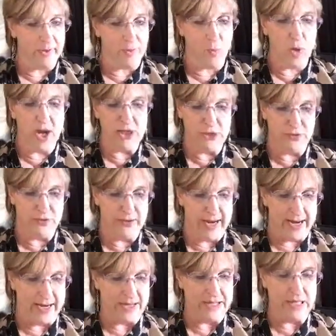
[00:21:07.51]
watch for
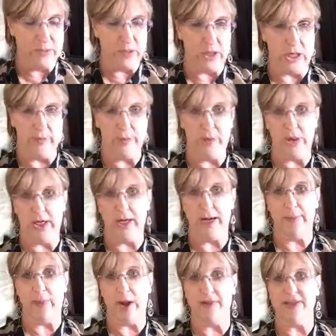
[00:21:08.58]
that. I think we're going to put it
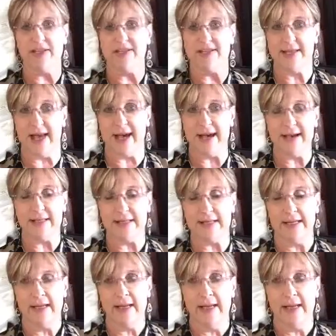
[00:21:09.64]
up on the site.